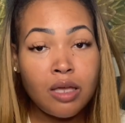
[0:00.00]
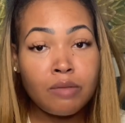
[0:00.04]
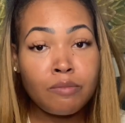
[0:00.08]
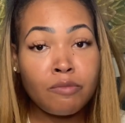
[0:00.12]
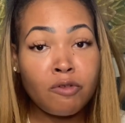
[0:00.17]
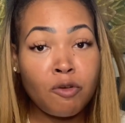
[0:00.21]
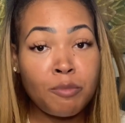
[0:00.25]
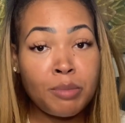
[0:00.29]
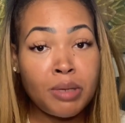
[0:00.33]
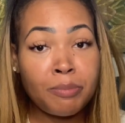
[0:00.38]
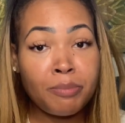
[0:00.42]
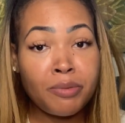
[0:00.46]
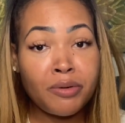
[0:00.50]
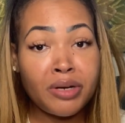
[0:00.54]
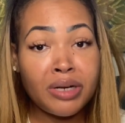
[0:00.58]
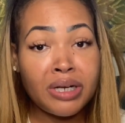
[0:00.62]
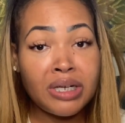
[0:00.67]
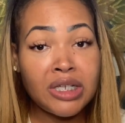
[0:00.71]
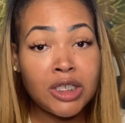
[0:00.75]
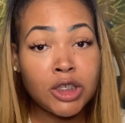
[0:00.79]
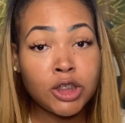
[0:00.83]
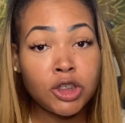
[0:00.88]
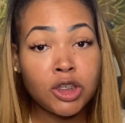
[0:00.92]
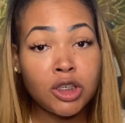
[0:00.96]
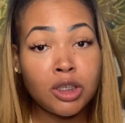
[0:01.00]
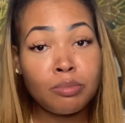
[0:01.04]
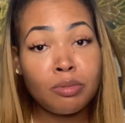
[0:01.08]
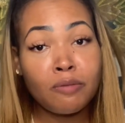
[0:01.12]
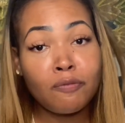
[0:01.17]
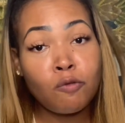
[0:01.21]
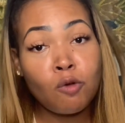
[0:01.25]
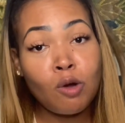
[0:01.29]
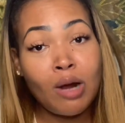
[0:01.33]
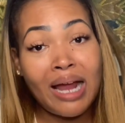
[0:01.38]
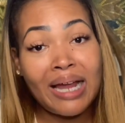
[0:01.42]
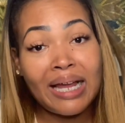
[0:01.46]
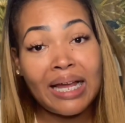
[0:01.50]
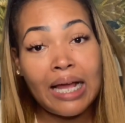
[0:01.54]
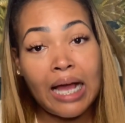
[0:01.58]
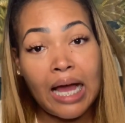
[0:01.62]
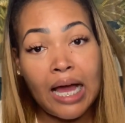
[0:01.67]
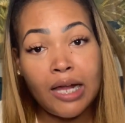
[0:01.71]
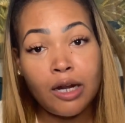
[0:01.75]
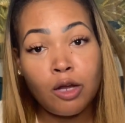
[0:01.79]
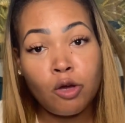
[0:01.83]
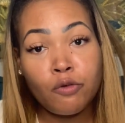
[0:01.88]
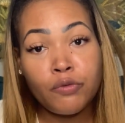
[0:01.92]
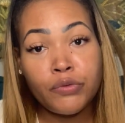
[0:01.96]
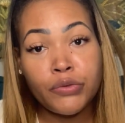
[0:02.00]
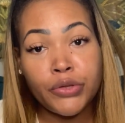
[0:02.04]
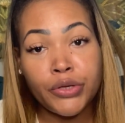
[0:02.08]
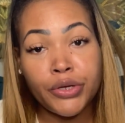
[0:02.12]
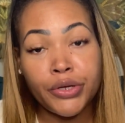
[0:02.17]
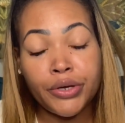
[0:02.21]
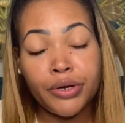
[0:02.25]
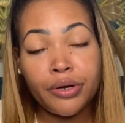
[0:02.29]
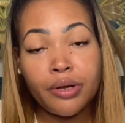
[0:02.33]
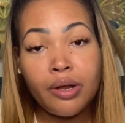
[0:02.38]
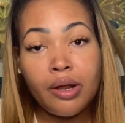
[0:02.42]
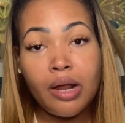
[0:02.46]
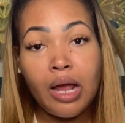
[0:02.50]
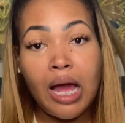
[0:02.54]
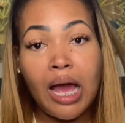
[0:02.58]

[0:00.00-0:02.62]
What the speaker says: Remember, initially before I got over there,